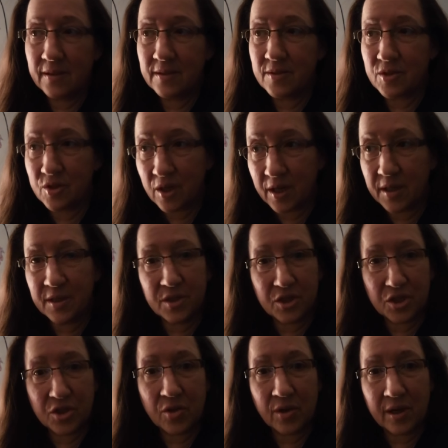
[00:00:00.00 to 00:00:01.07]
it's starting to
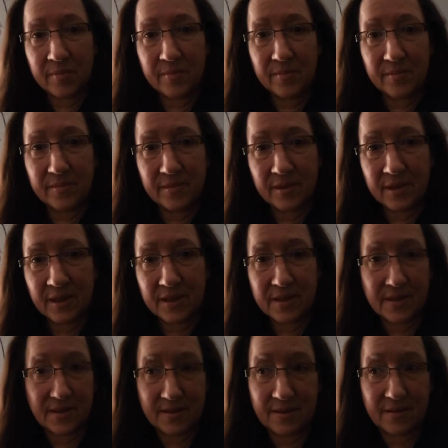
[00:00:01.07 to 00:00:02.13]
show up
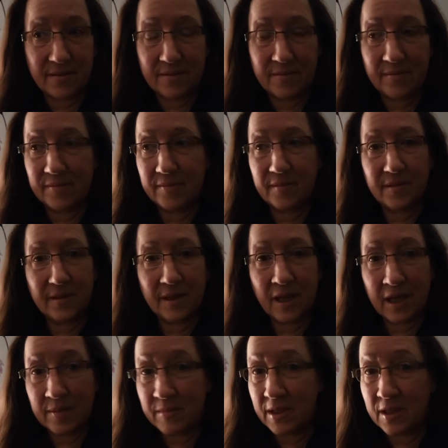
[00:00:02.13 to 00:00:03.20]
because
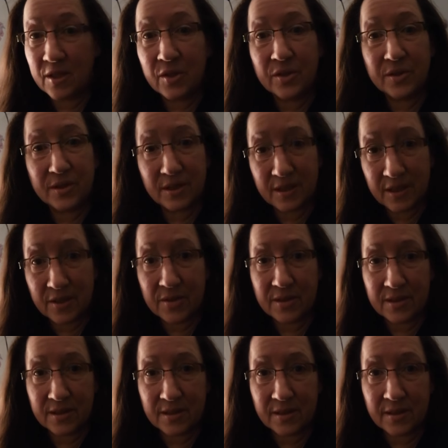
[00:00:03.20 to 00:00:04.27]
I'm years and years
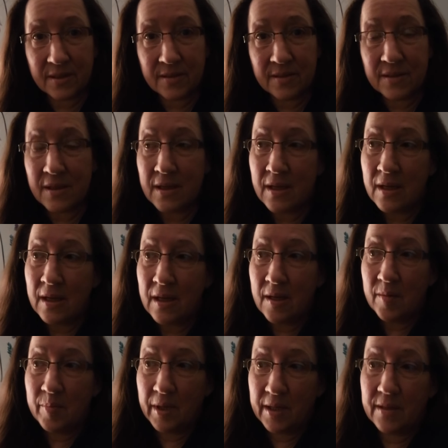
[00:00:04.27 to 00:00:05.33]
into this,
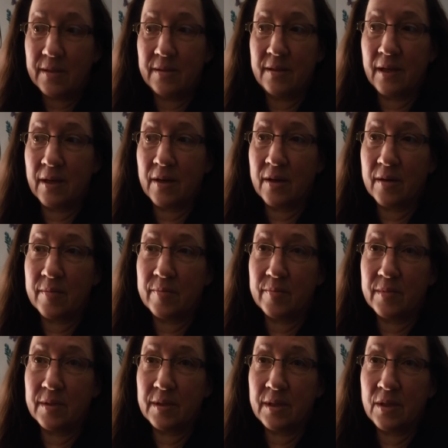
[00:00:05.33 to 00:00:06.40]
but there are
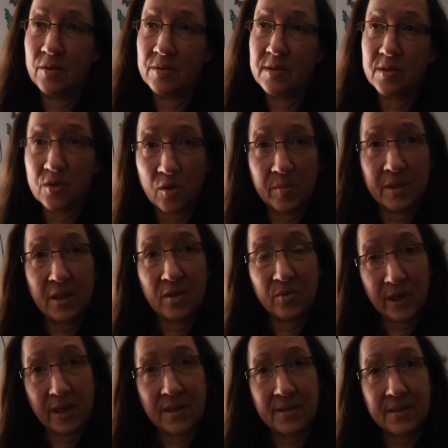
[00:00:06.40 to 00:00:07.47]
you know so many
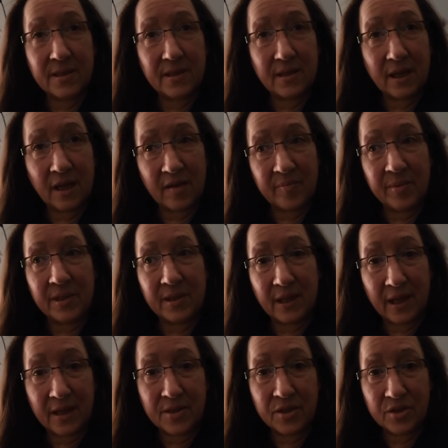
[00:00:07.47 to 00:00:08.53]
ways that I've been
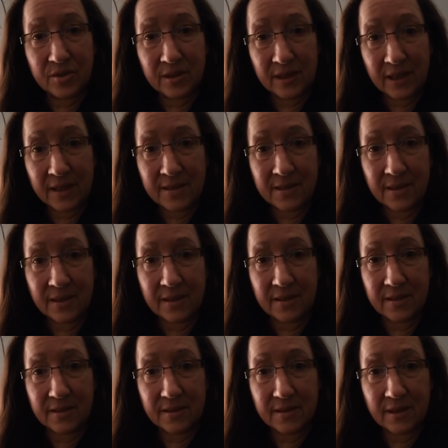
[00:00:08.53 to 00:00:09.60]
lied to and
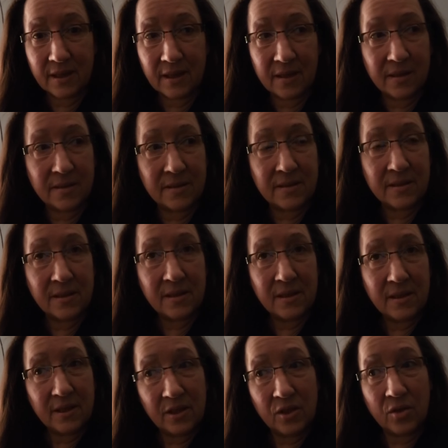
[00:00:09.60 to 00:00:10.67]
gaslighted. And,
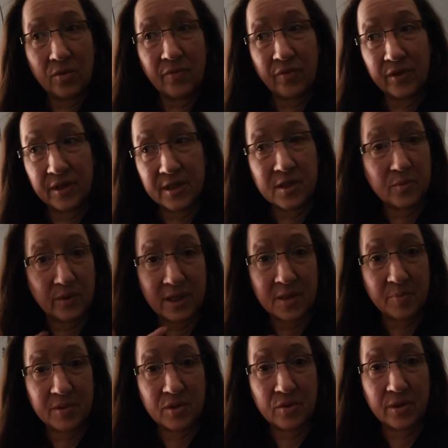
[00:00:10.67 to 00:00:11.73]
you know, for this
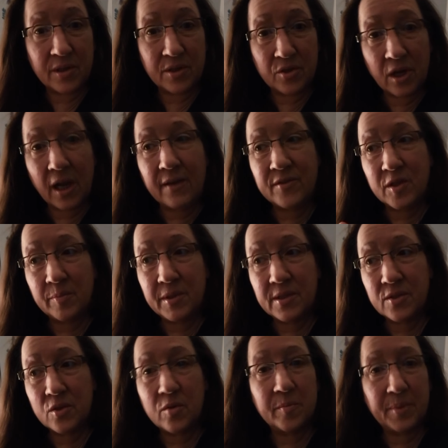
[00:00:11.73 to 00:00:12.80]
respiratory drive to be
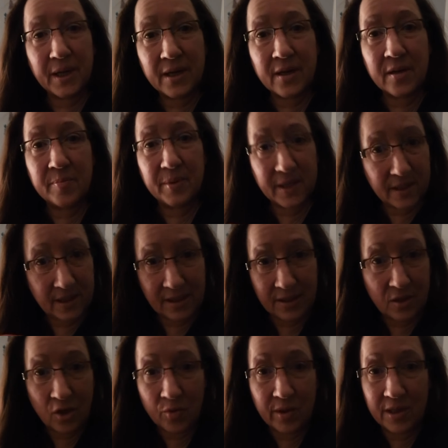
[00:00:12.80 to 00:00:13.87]
so impaired, but
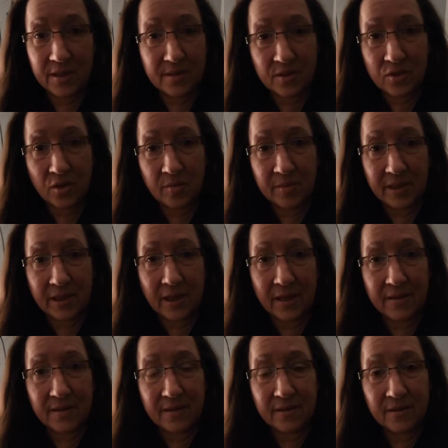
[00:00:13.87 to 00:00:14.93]
no one has told me
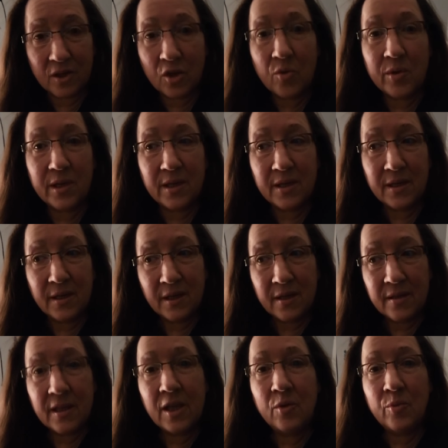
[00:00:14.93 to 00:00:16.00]
that. No one,
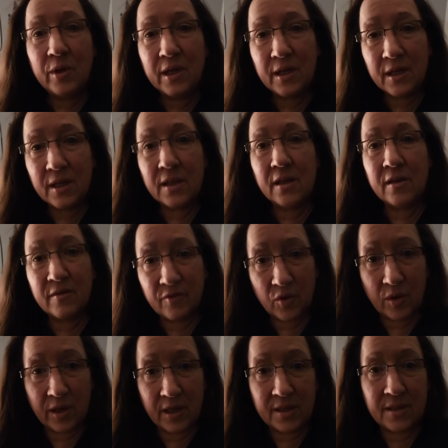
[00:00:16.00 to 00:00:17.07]
they will
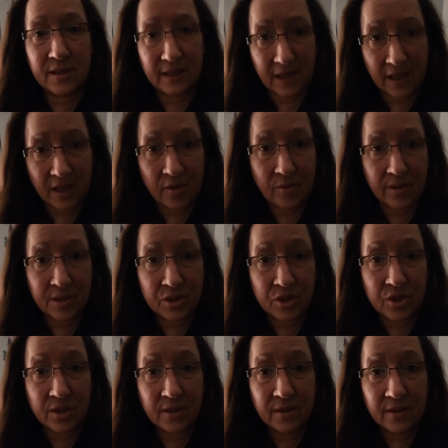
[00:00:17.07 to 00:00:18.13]
avoid the
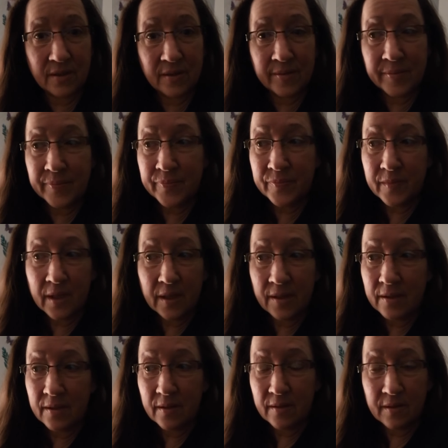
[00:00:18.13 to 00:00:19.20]
language.
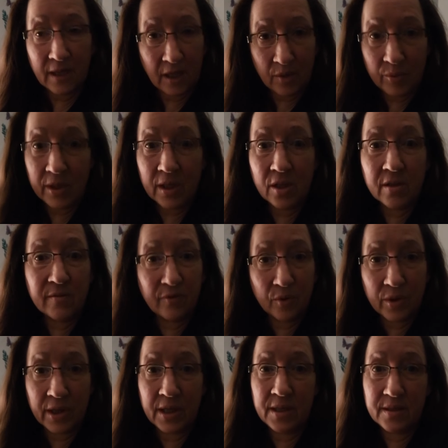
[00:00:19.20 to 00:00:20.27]
They will
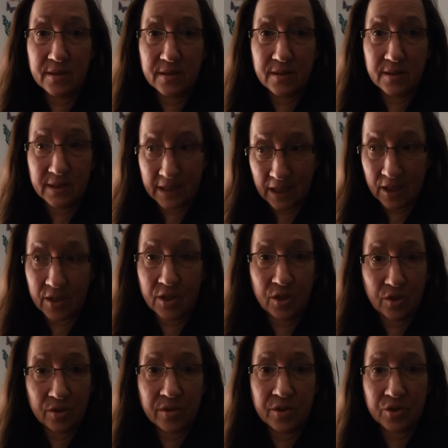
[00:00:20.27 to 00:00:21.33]
avoid telling
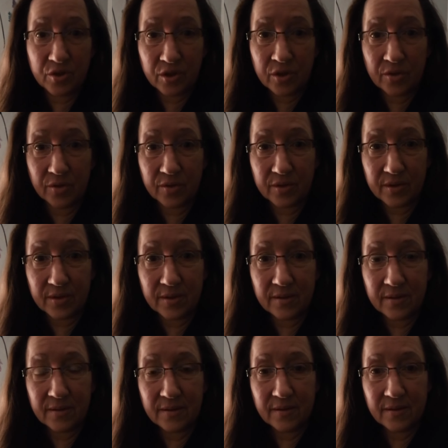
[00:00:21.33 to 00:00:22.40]
you the truth.
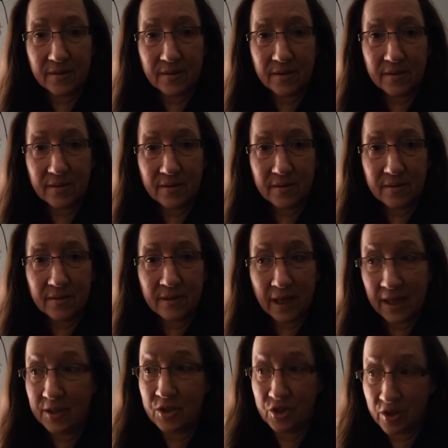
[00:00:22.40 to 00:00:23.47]

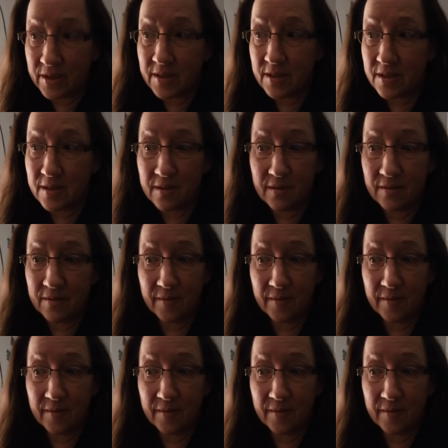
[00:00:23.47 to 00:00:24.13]
They just,